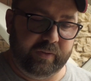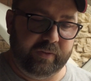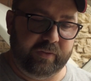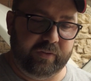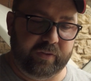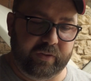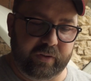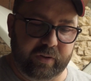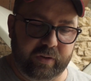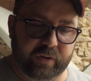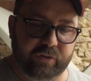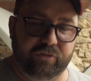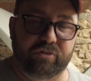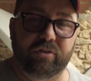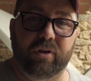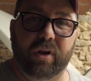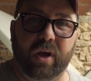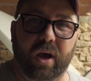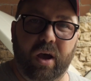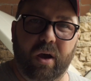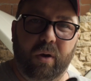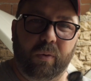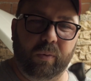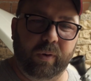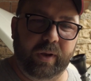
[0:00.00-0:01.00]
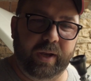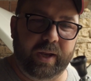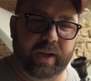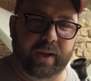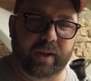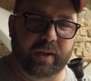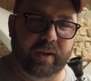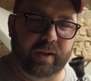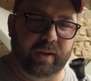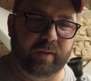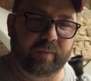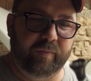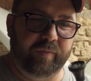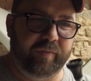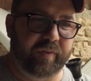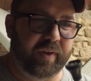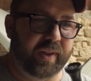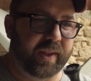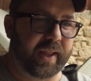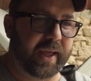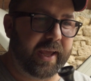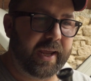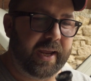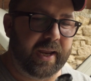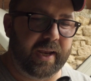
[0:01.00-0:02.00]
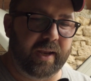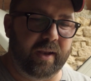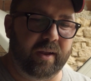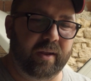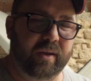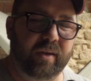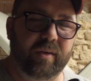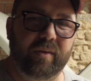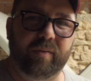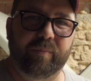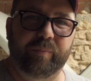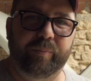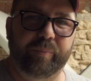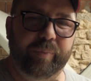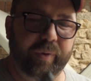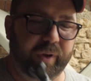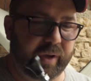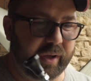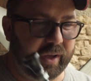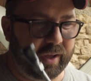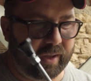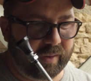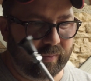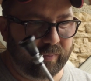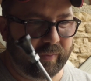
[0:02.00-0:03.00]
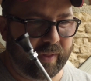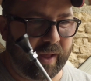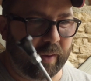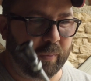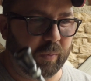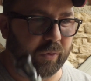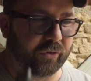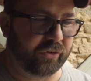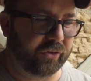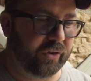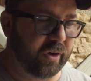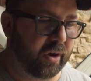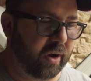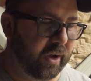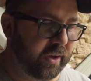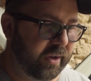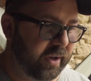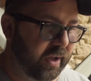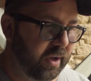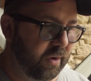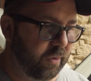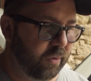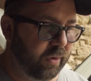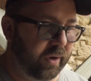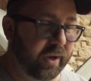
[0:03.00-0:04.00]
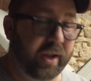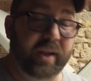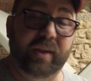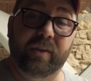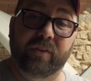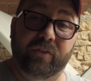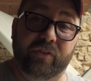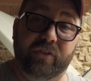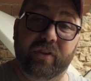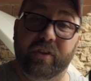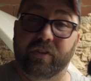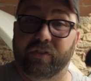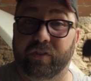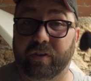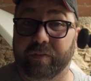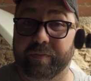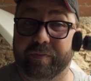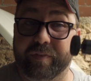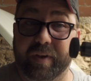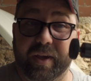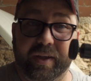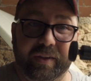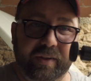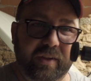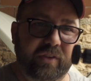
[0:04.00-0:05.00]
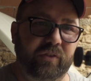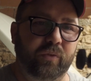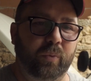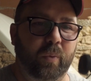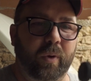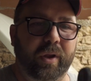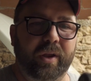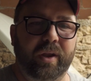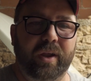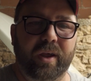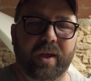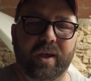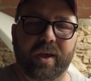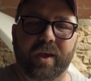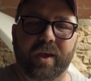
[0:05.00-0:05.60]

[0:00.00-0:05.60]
to drill a hole in it and fit that in. But that wasn't ideal. And then since I found this one